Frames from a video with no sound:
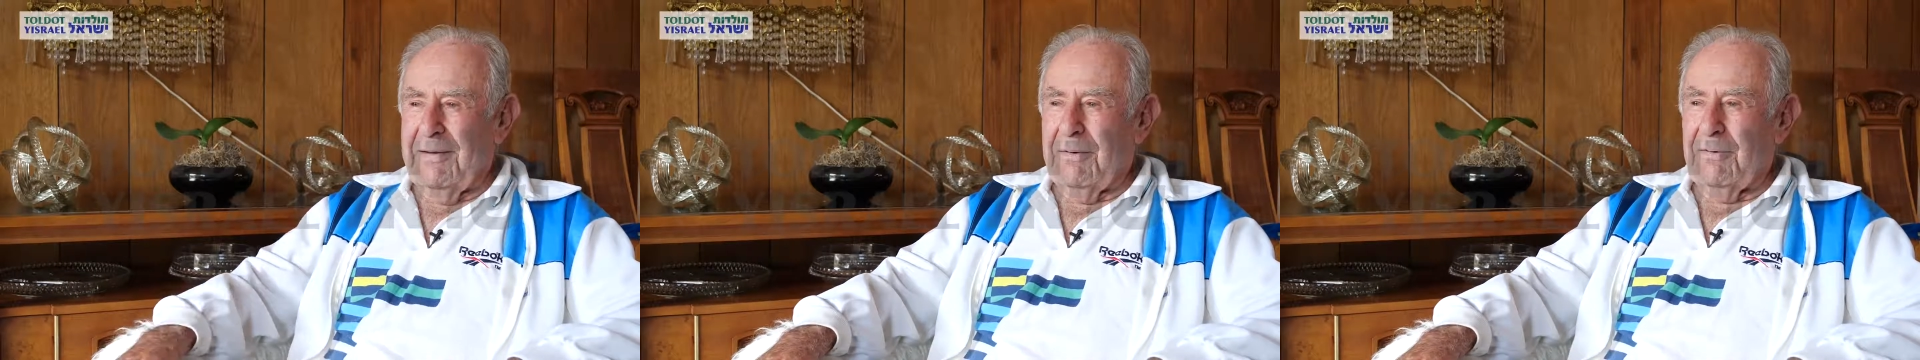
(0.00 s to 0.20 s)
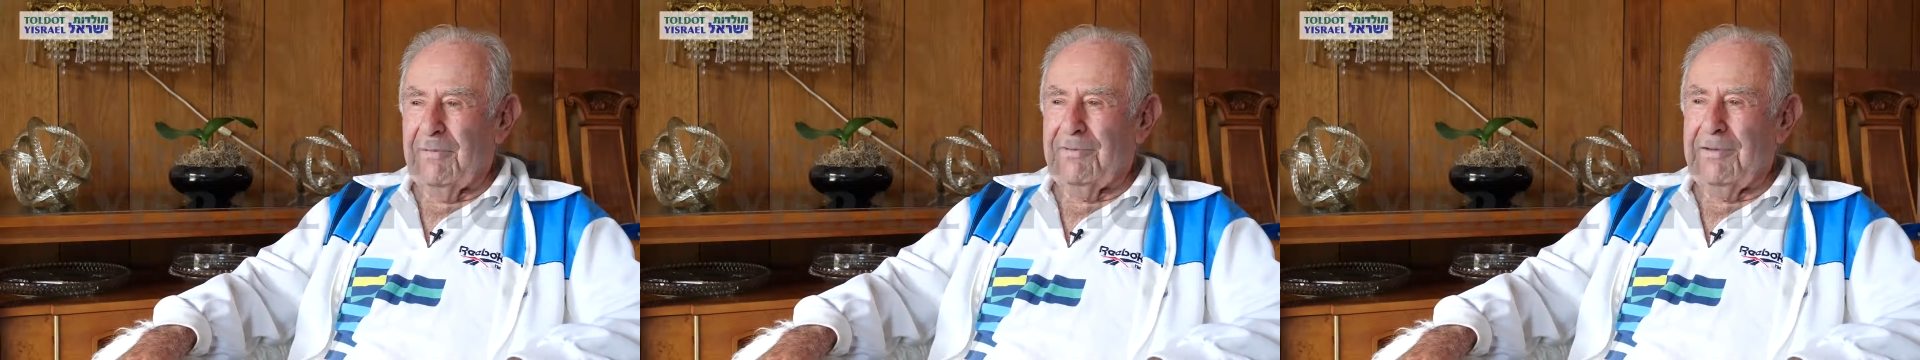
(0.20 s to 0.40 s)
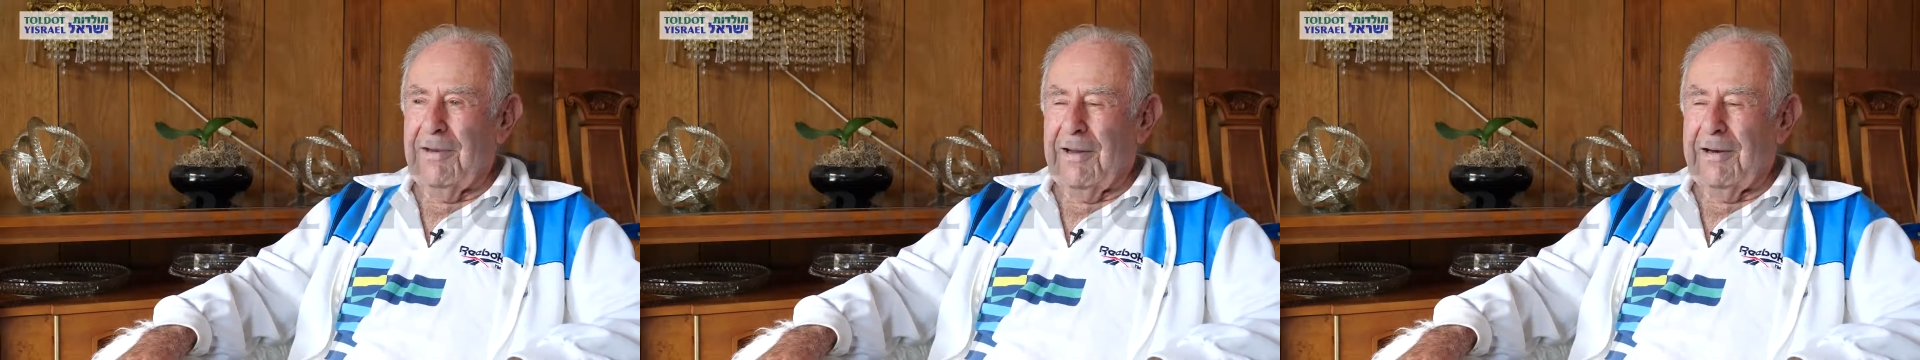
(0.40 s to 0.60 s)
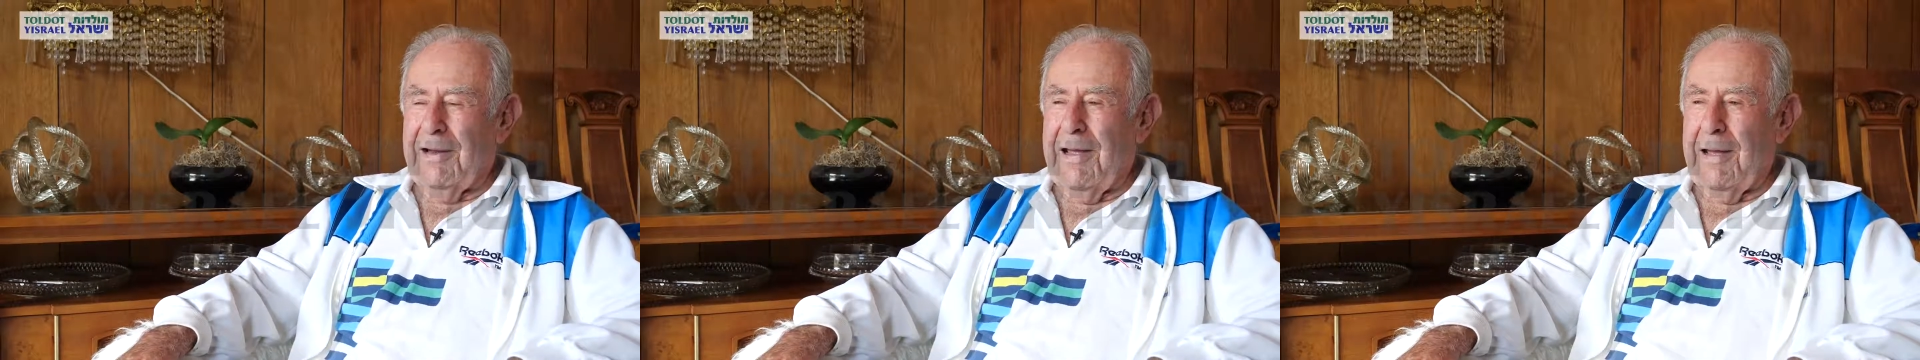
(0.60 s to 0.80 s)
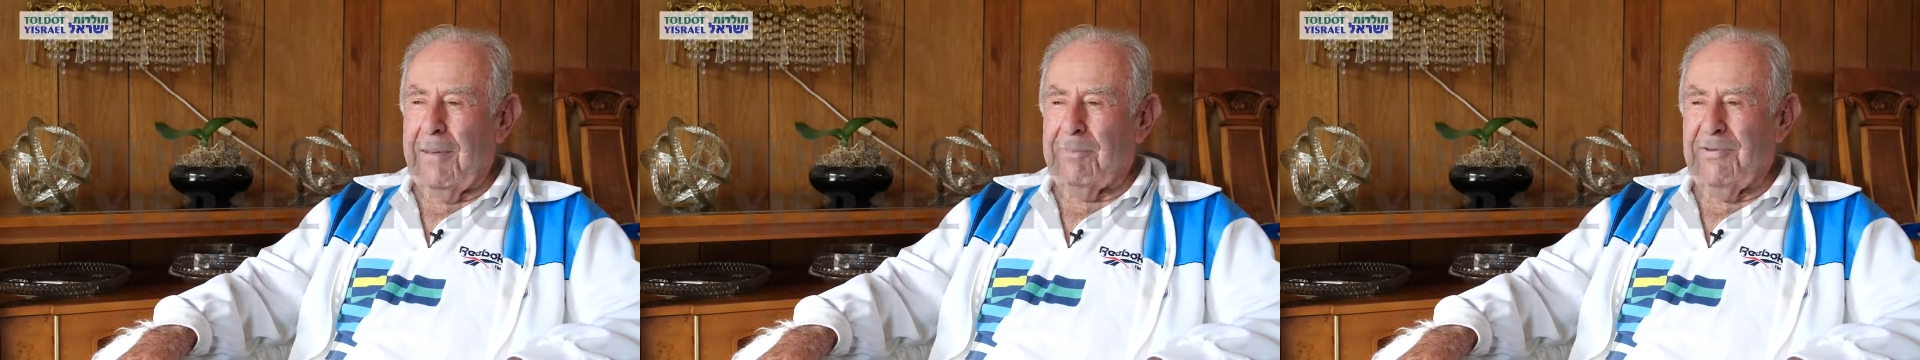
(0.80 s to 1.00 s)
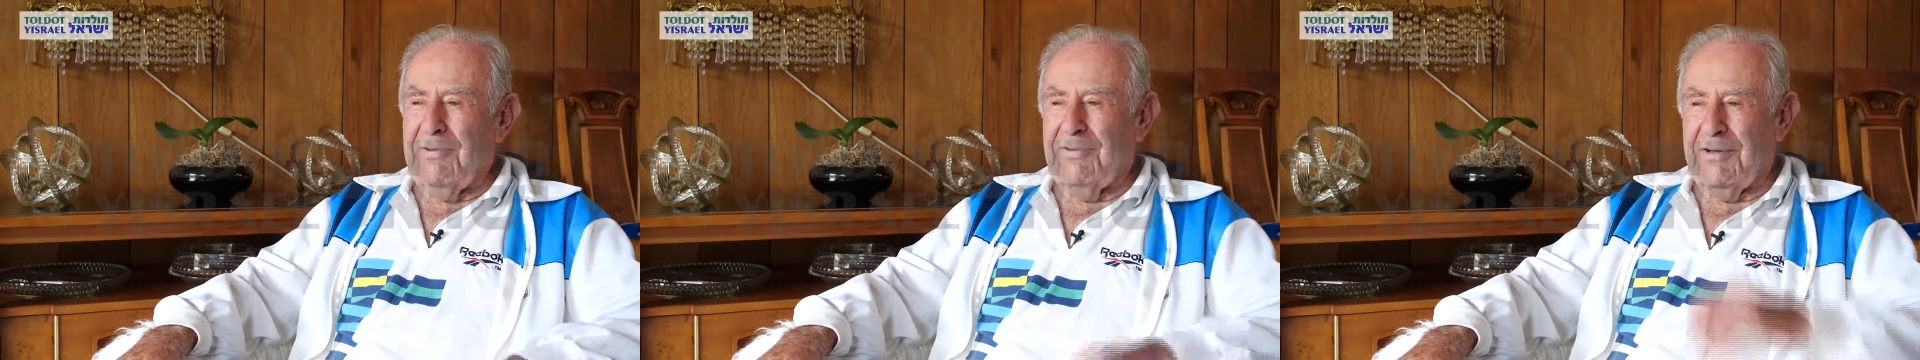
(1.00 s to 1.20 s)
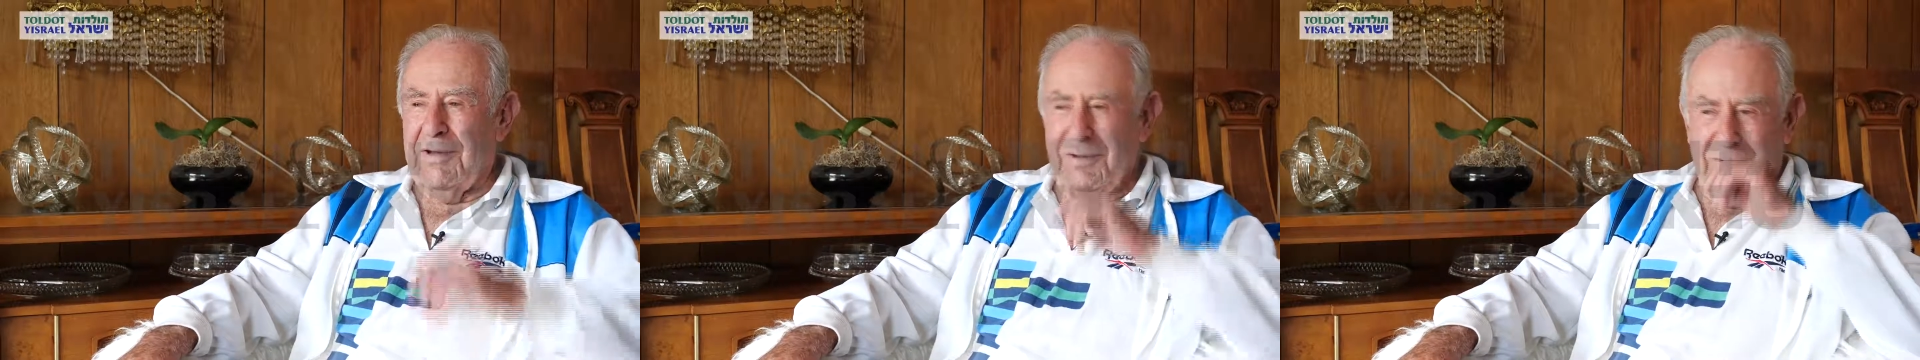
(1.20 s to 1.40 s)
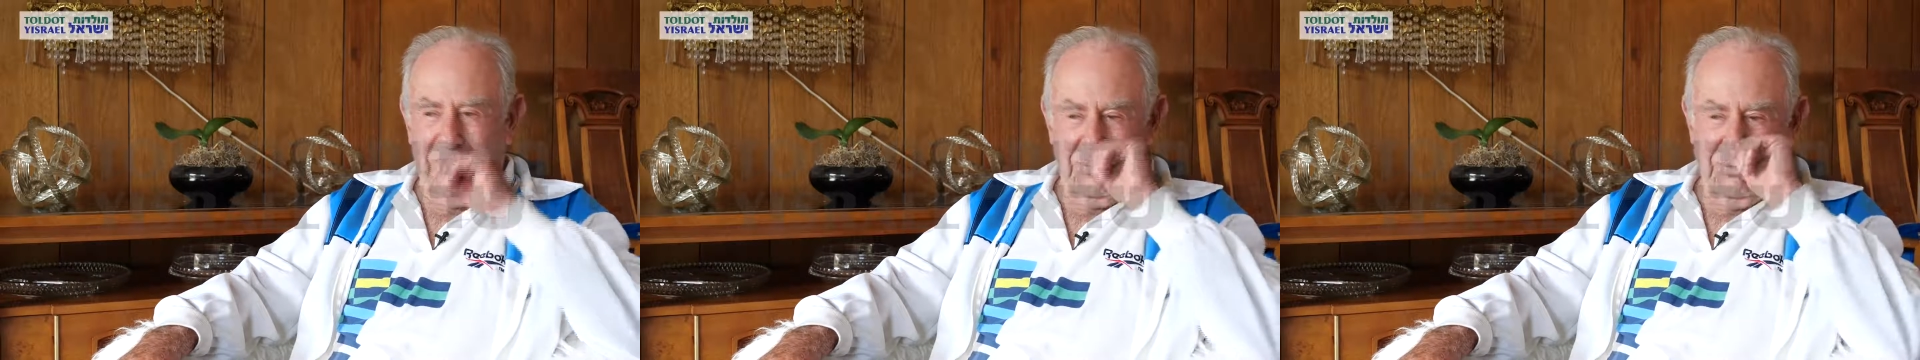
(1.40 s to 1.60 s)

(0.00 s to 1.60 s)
I was not a happy sailor